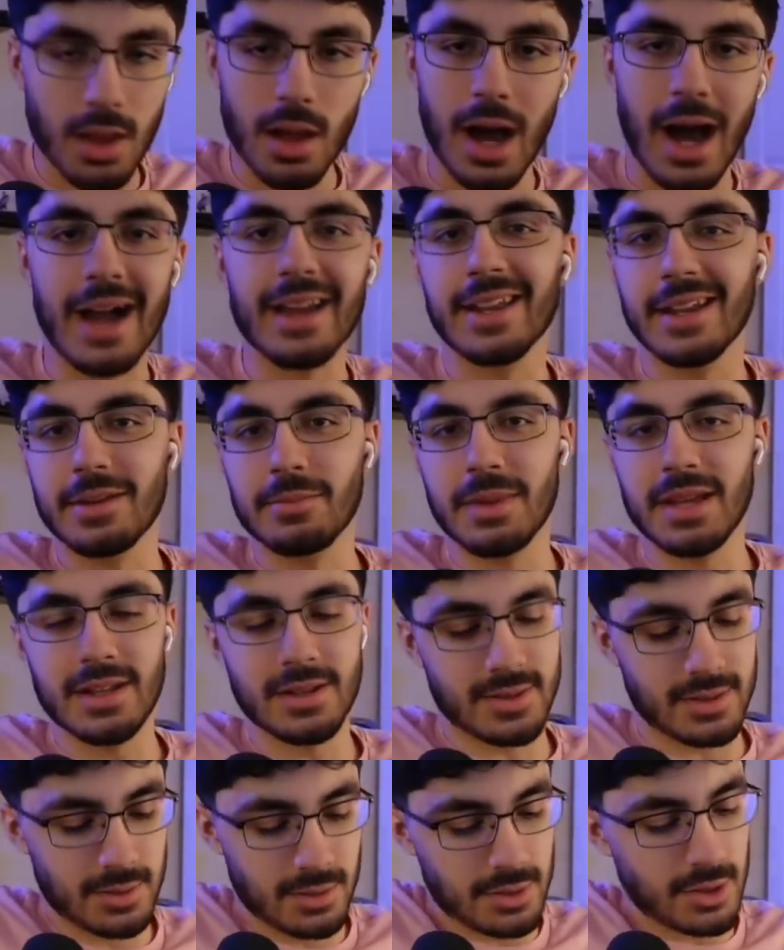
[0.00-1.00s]
I didn't
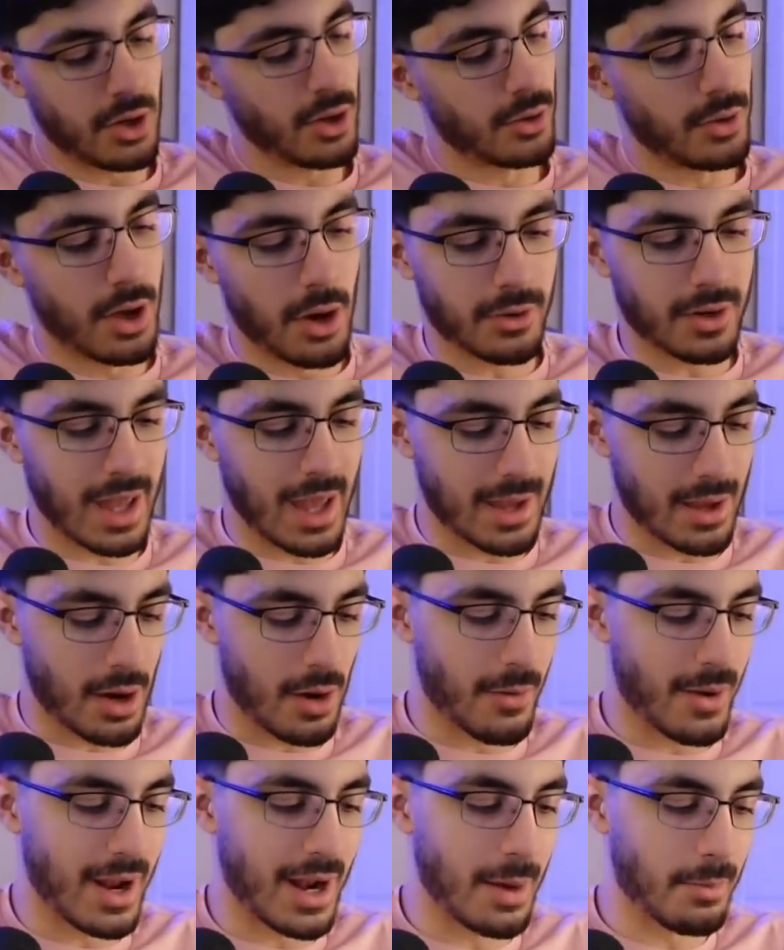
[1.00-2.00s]
mean... Dude, okay,
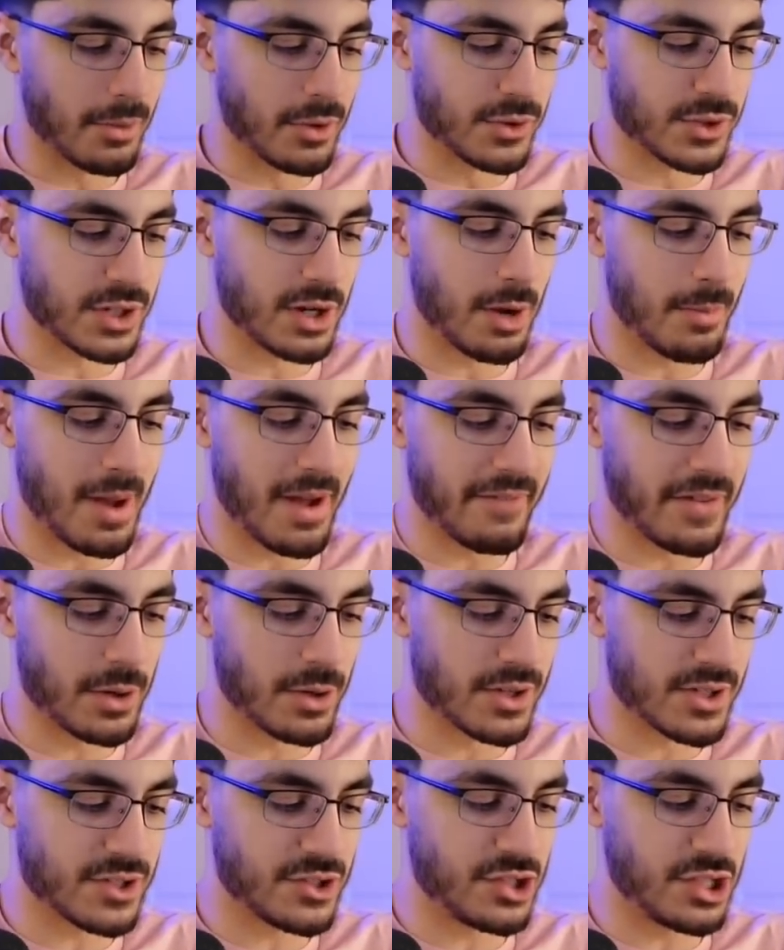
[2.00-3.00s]
alright, I'm losing all my
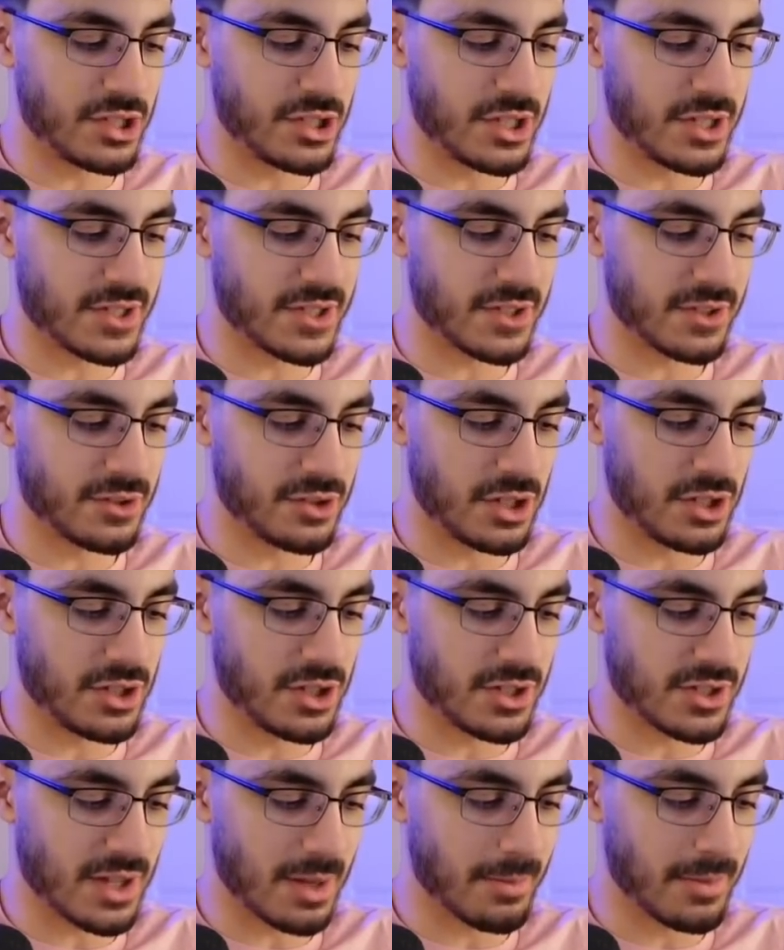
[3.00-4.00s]
viewers. GG's,
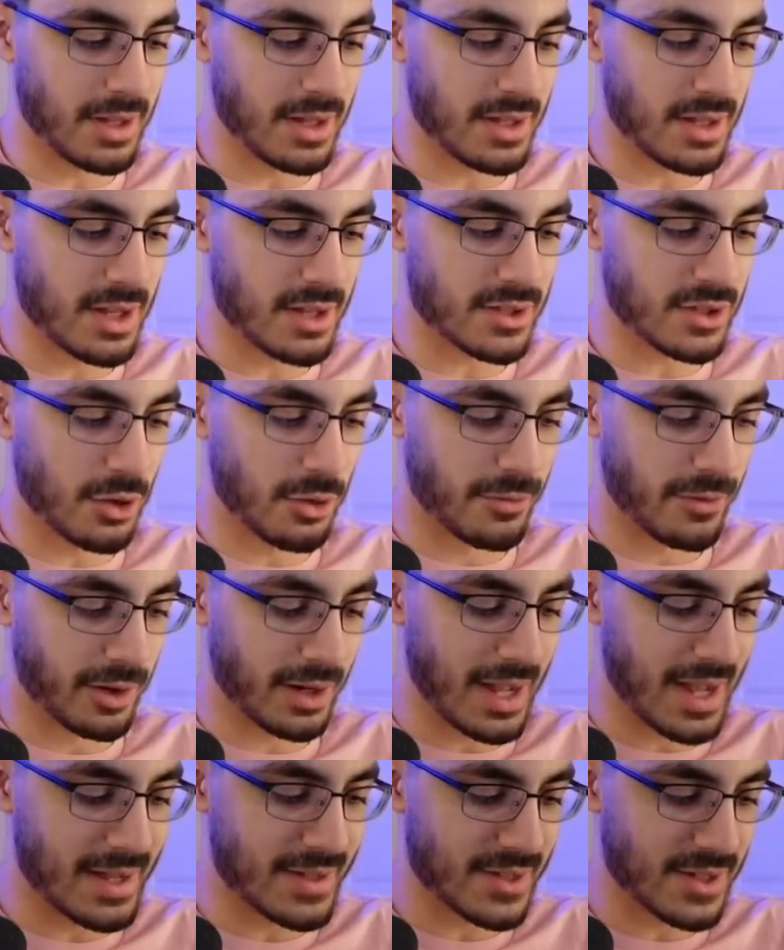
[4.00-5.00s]
it's over,
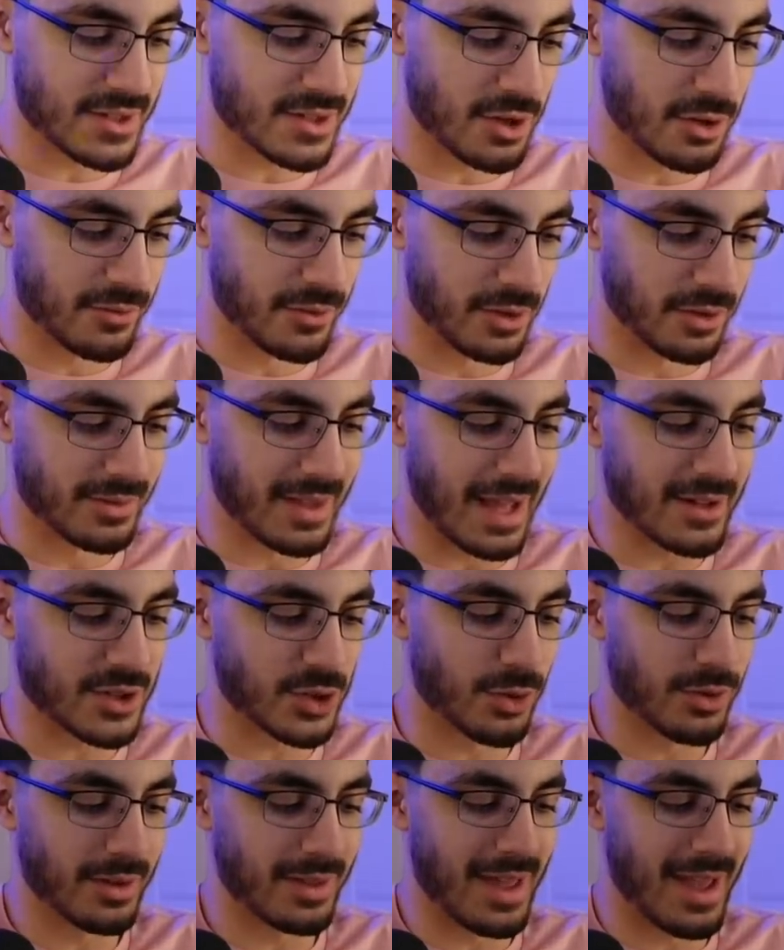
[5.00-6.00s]
guys. It's over.
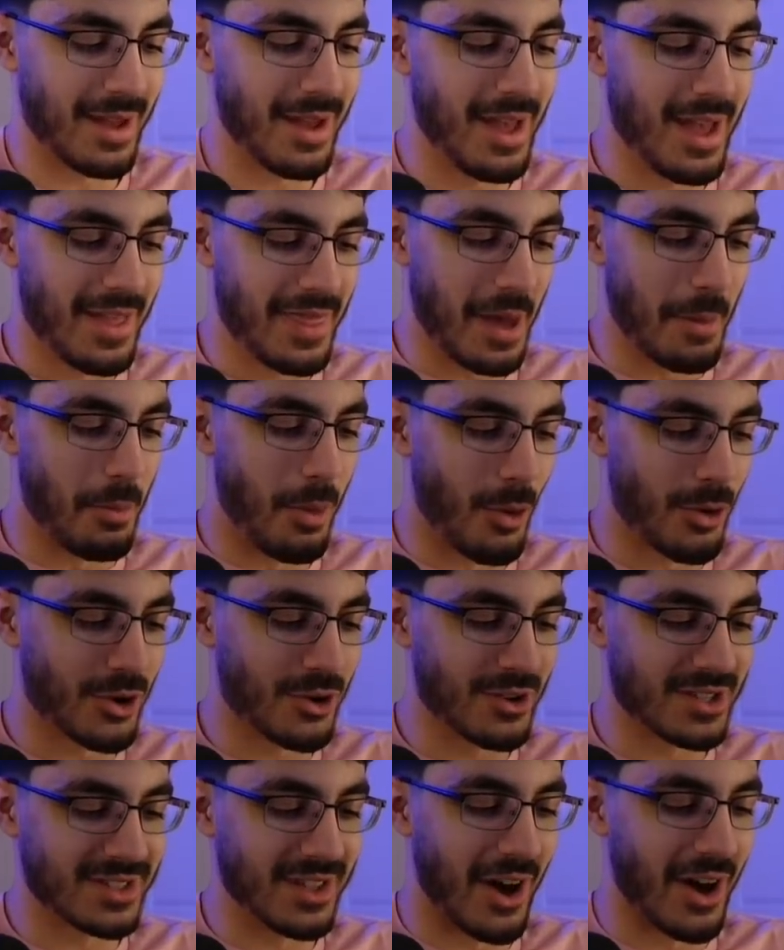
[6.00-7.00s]
That
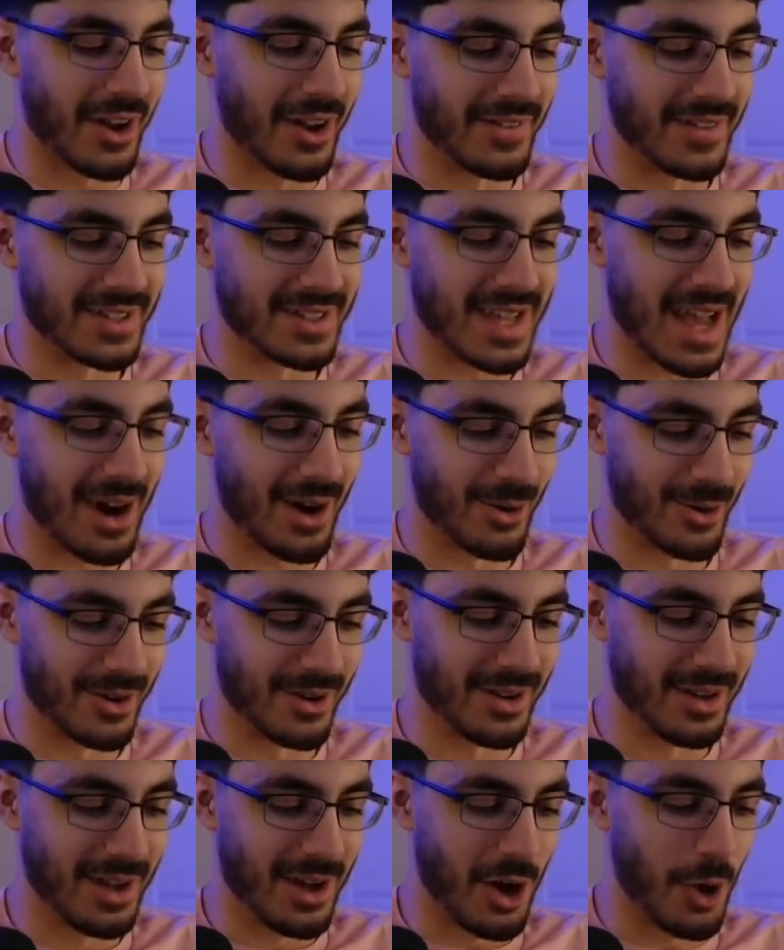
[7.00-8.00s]
Mortar is not on the tower.
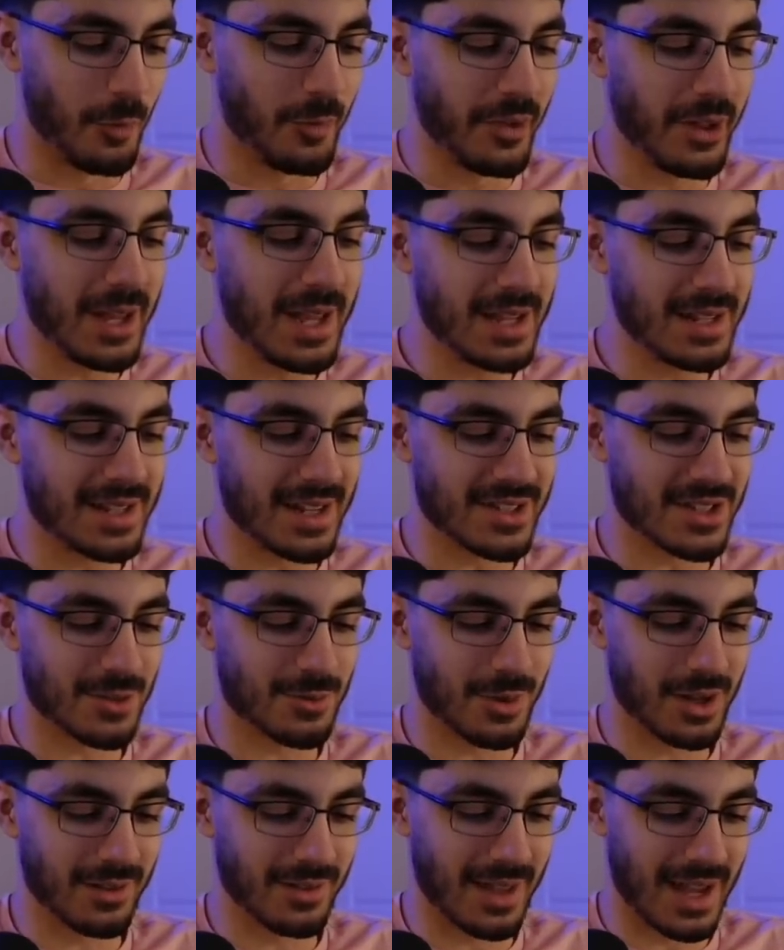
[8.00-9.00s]
Hopefully he
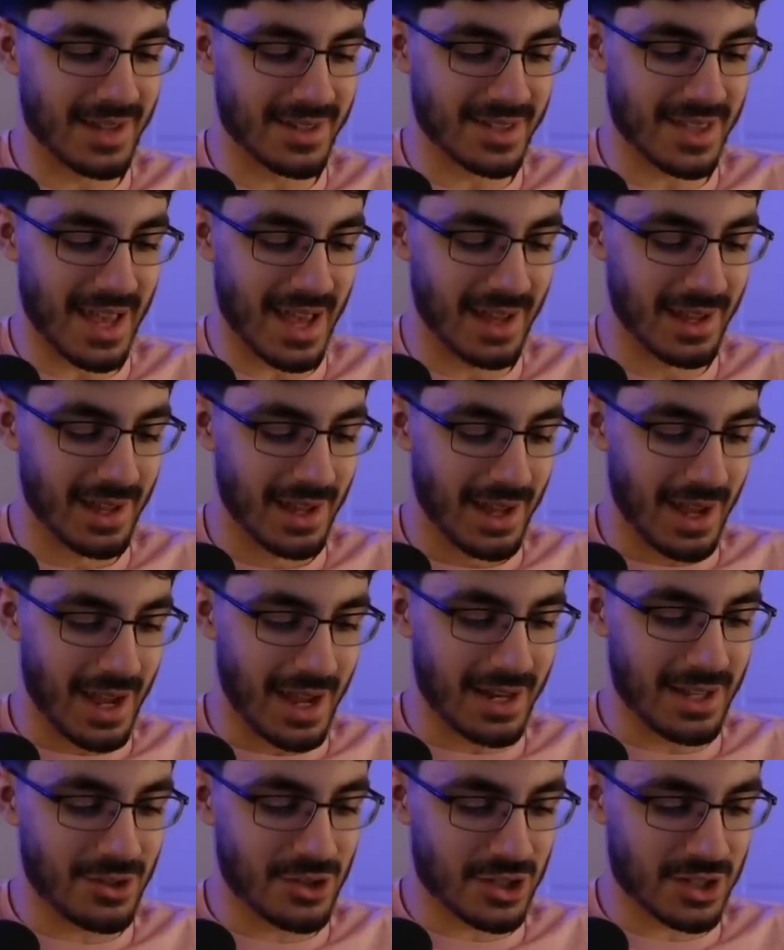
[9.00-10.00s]
doesn't realize that,
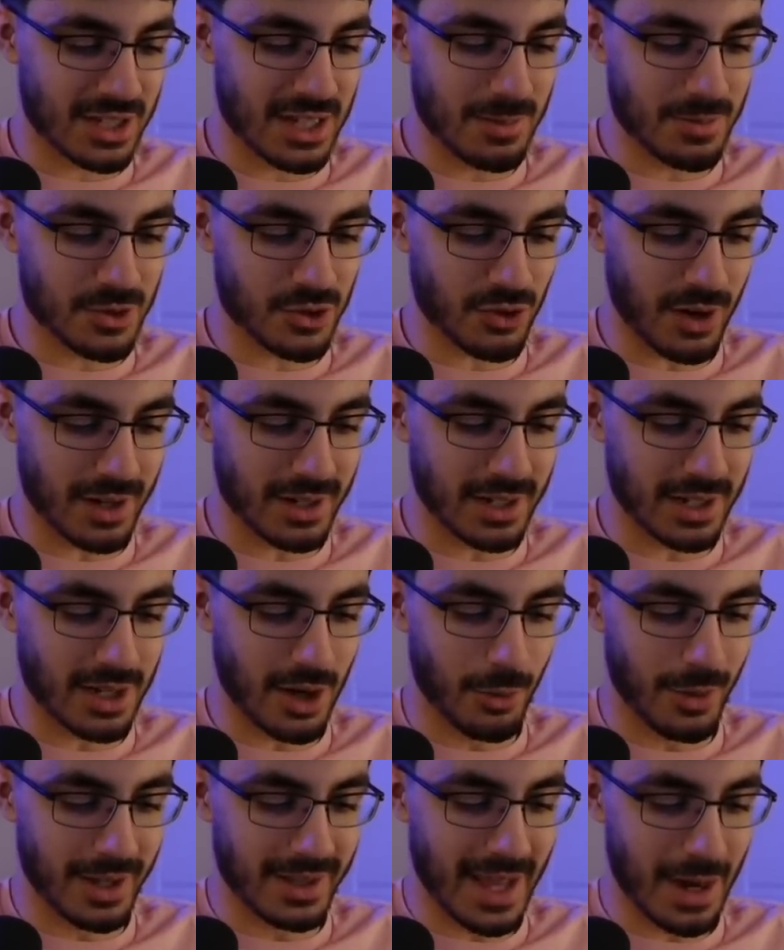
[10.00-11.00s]
and he just keeps trying to
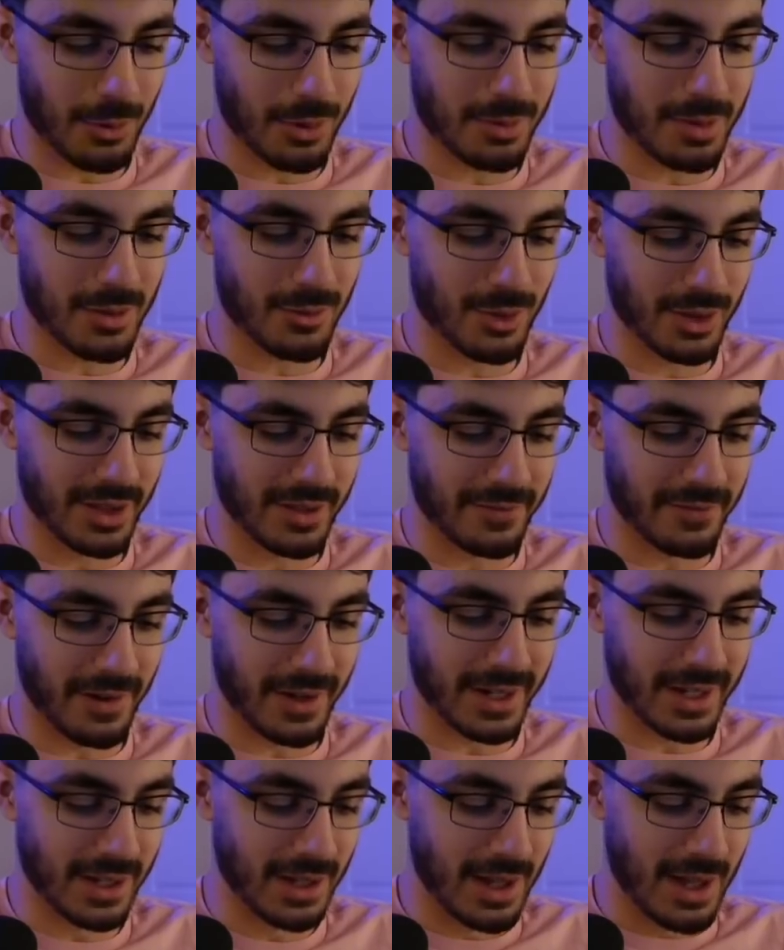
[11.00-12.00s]
go in. That would be really
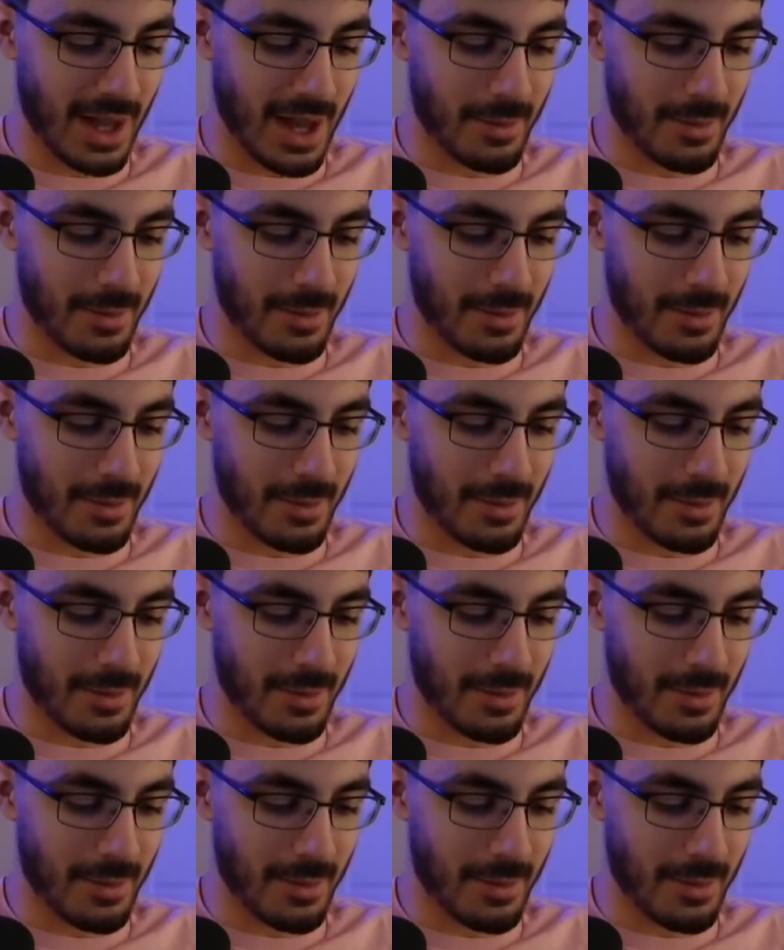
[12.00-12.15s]
funny.